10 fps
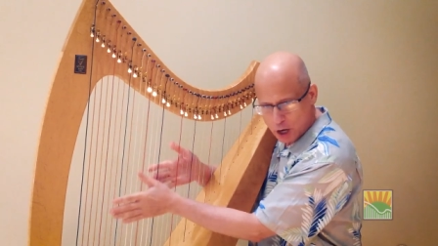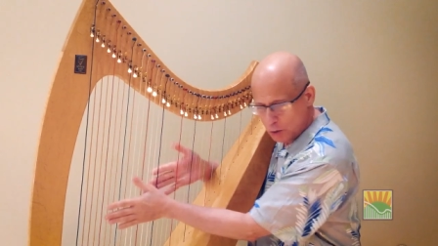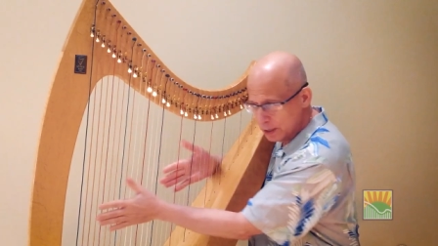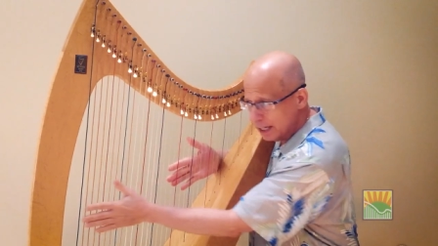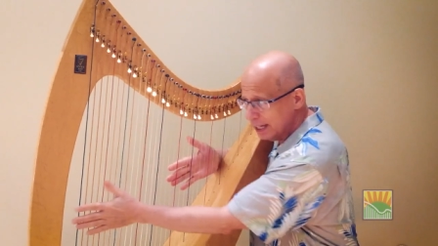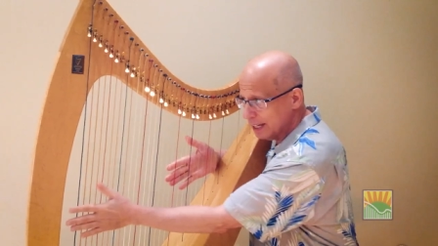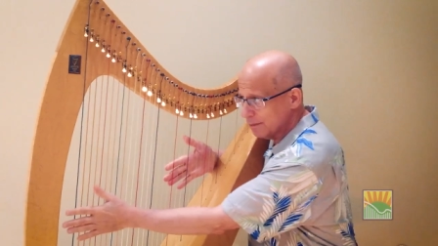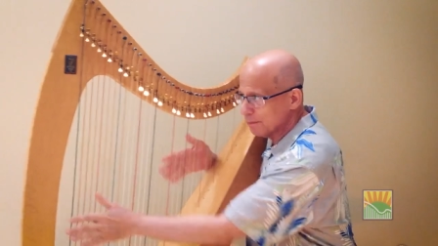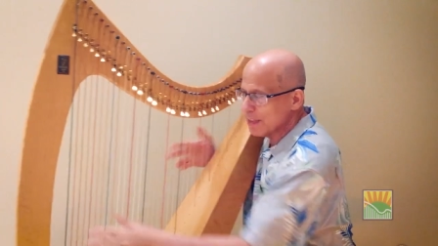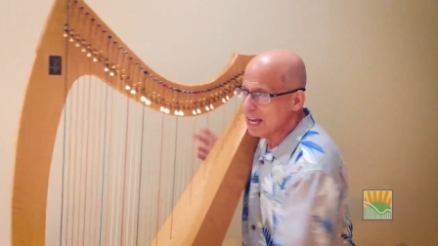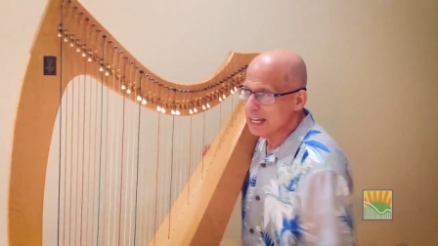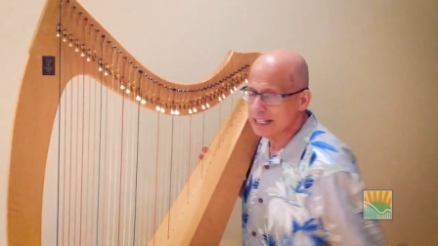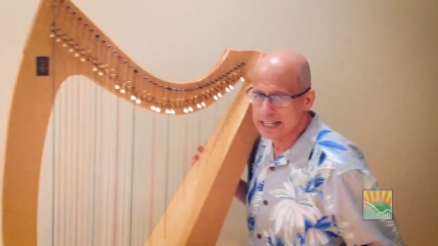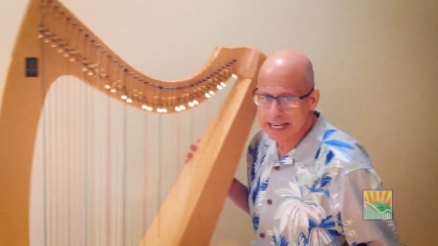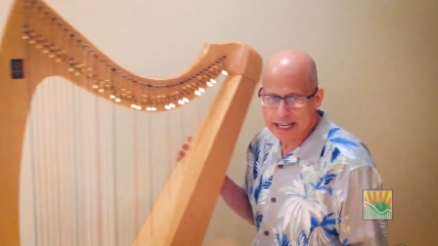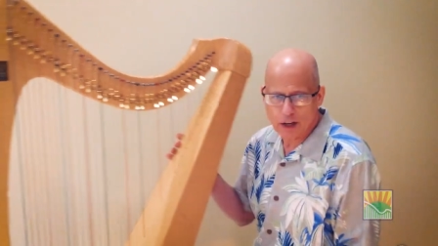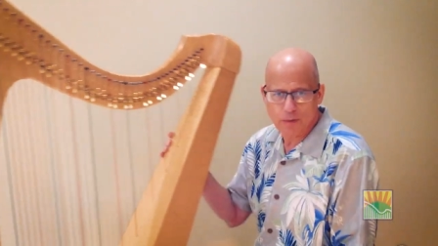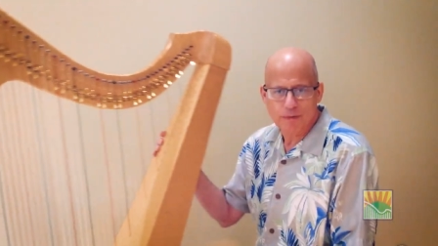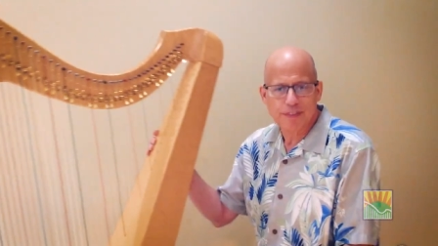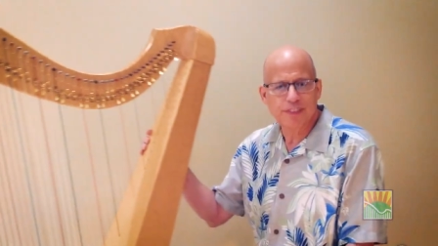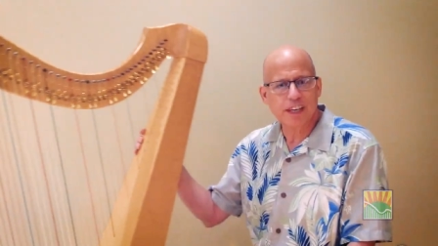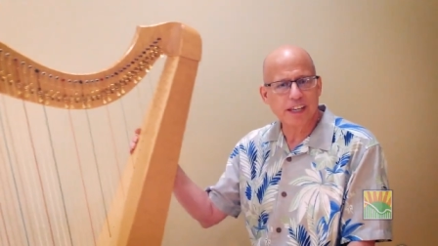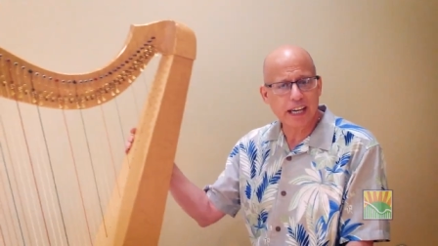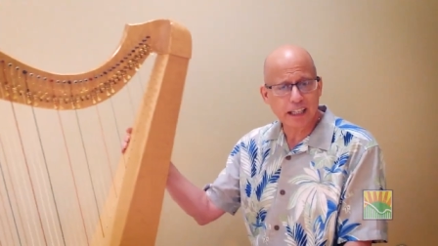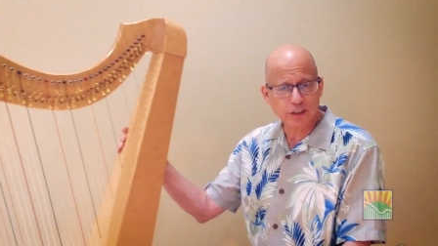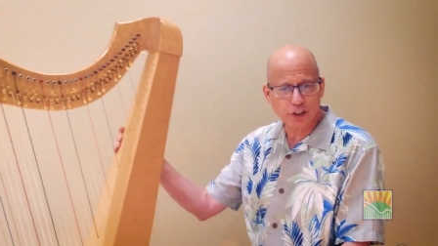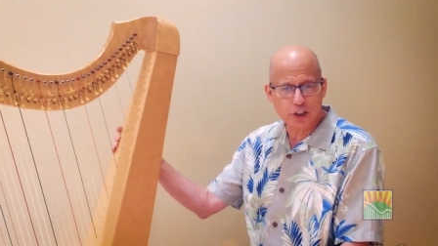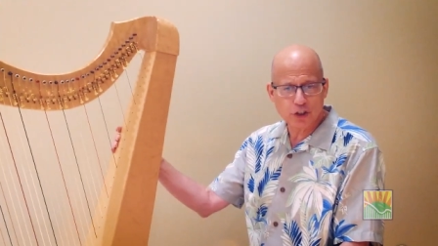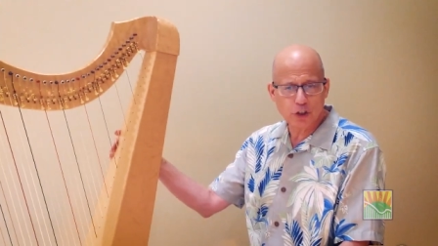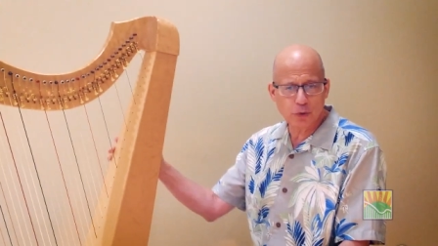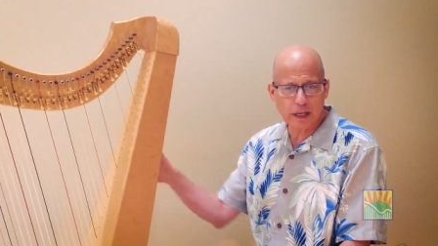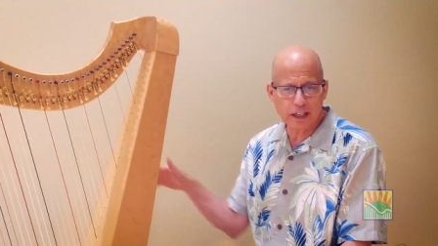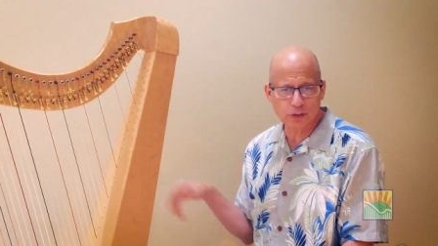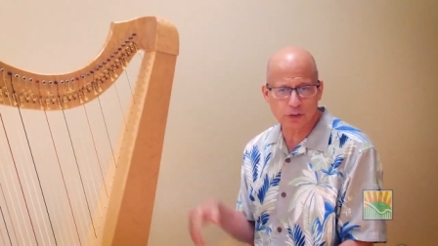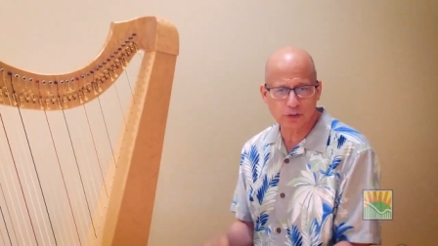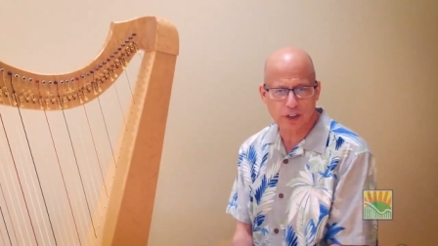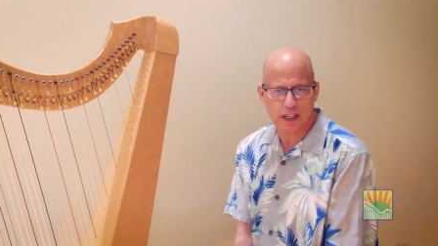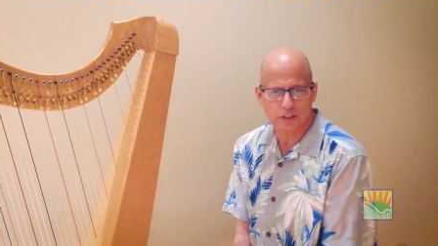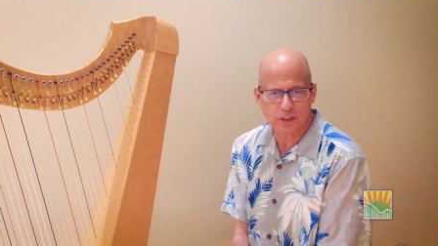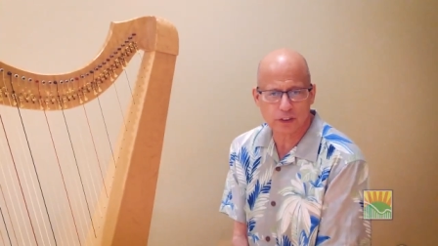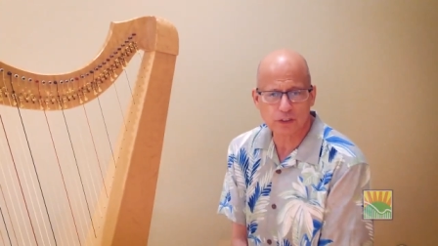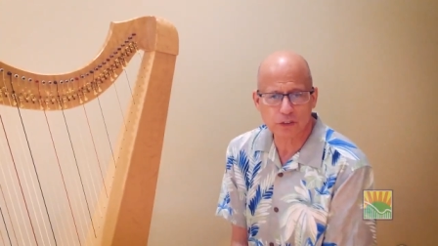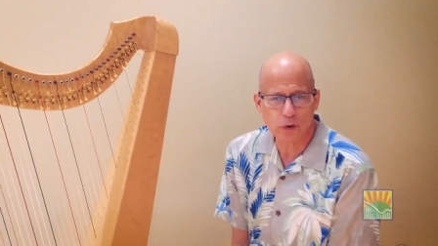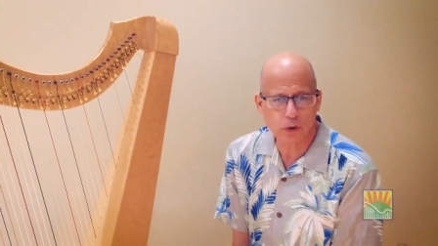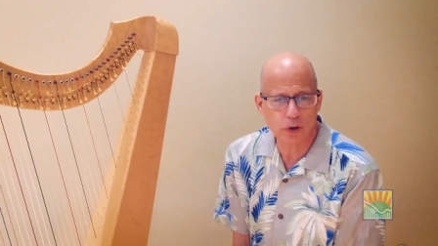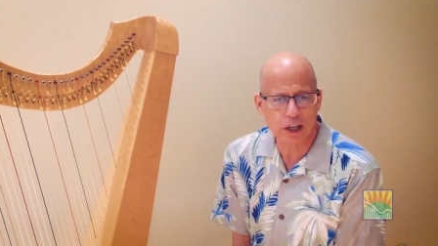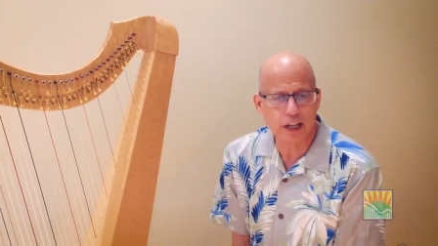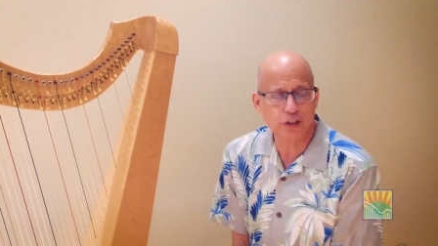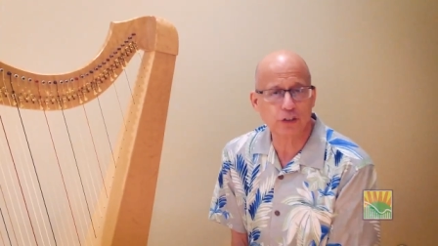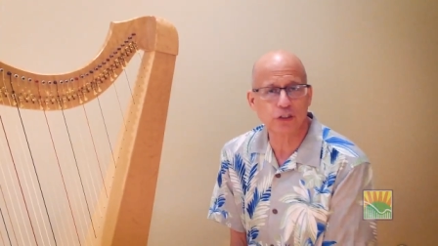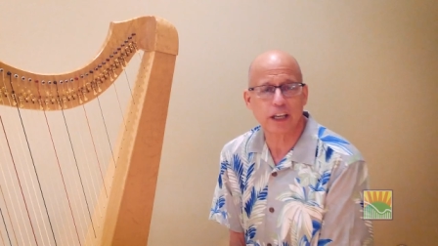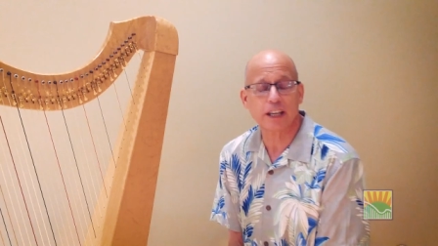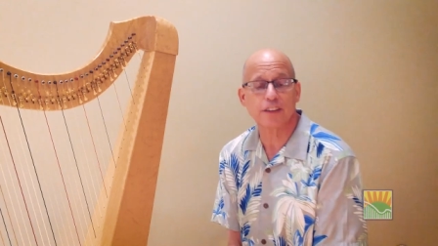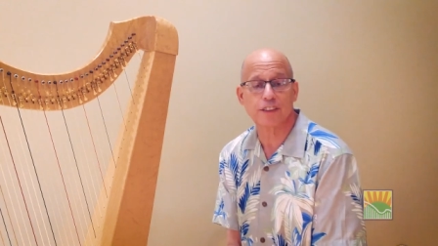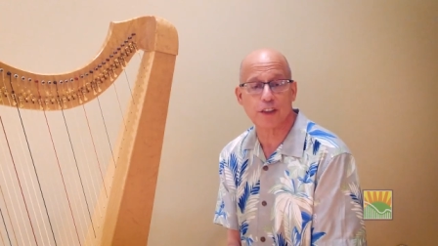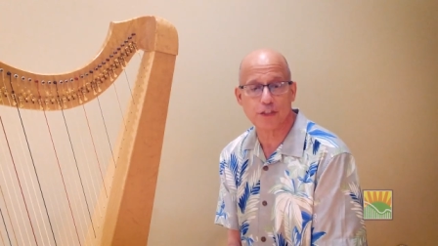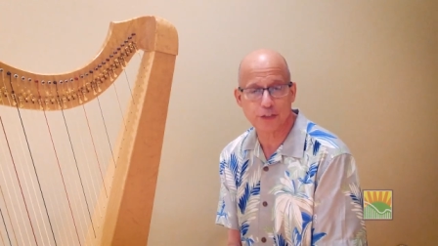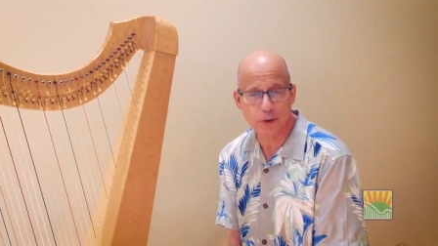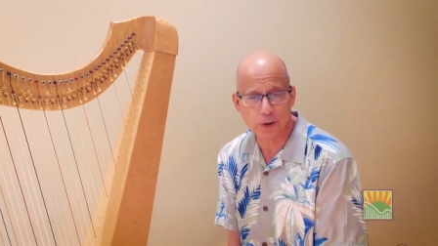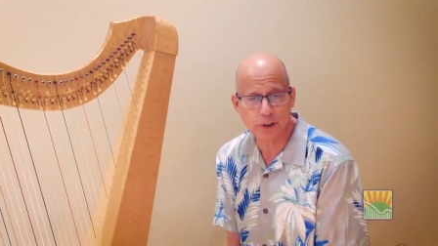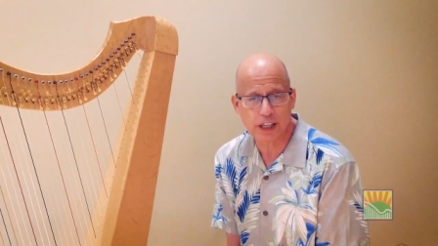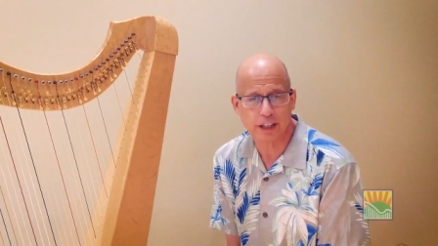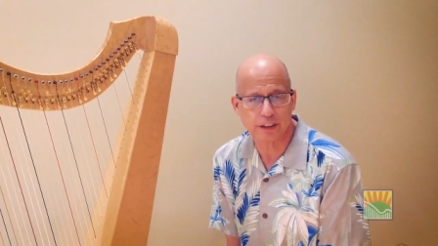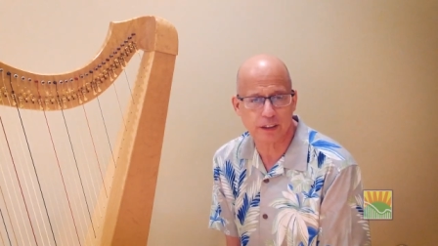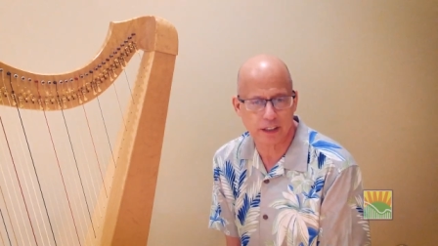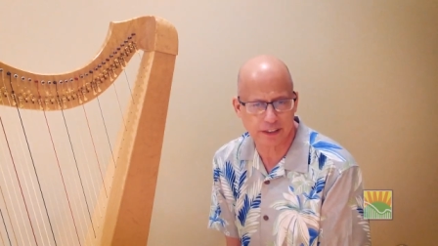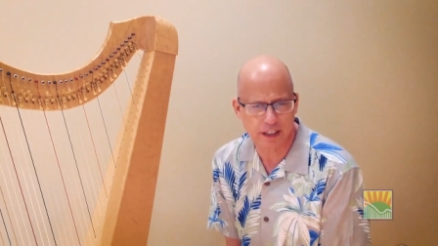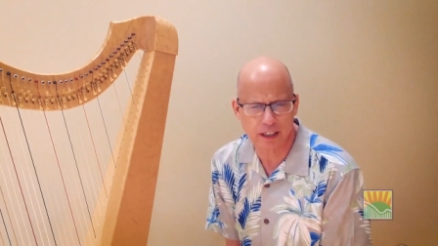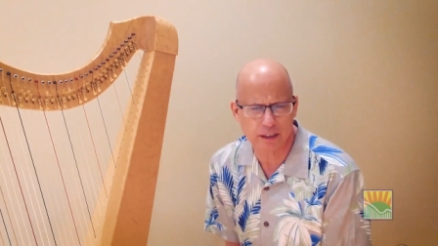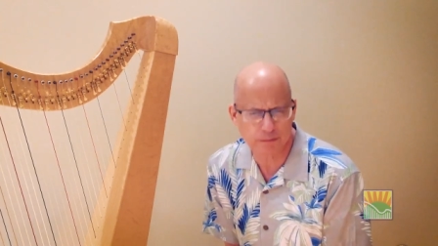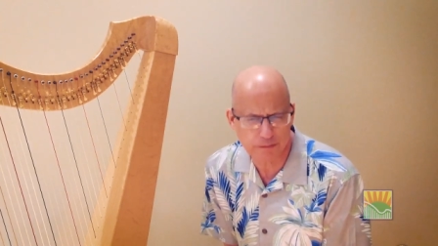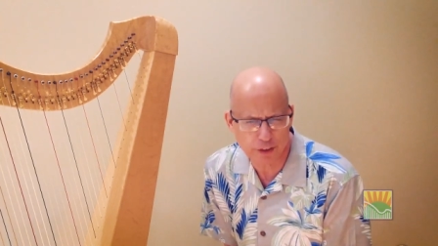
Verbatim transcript: Okay, now the next two exercises, or I should say the third and the,